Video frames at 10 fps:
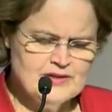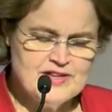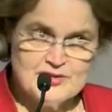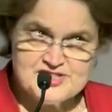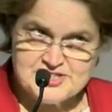
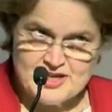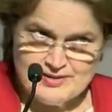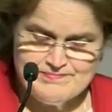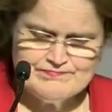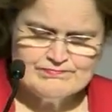There are
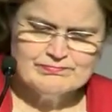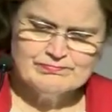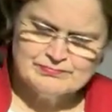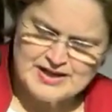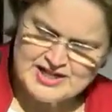some,
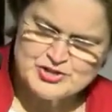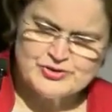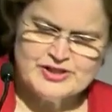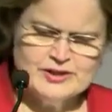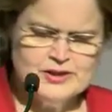
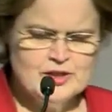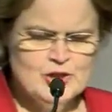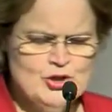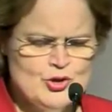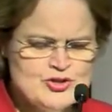Marjorie,
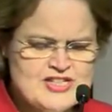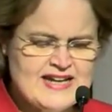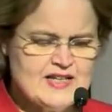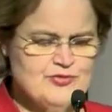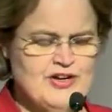who
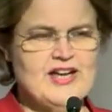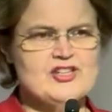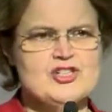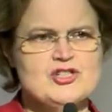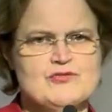take
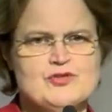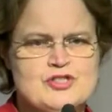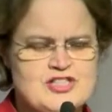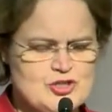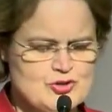advantage of
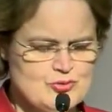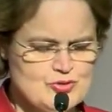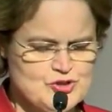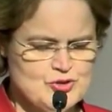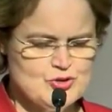
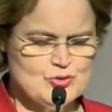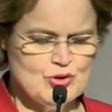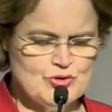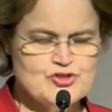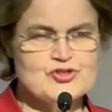traditional social
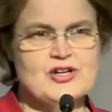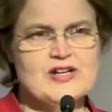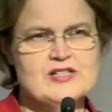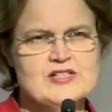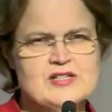
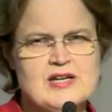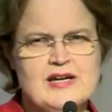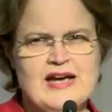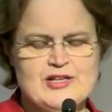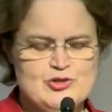constructs
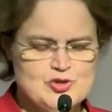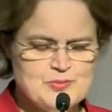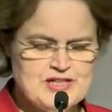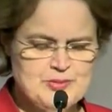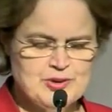and use
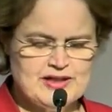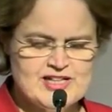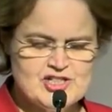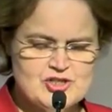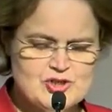
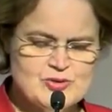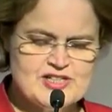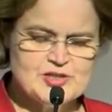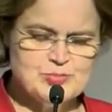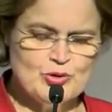manipulation to
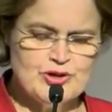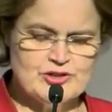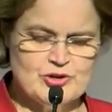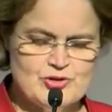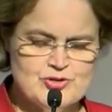
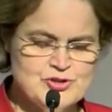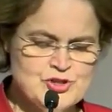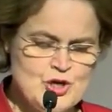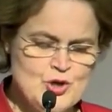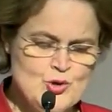exploit
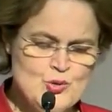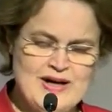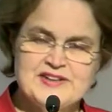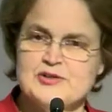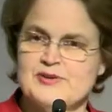those who
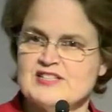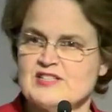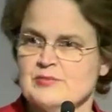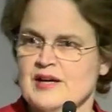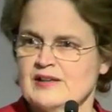
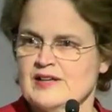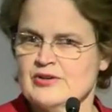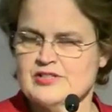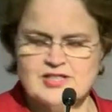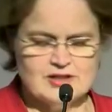underestimate
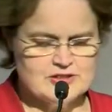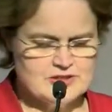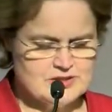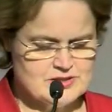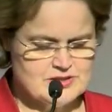their
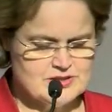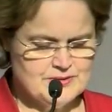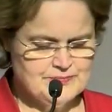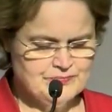intelligence.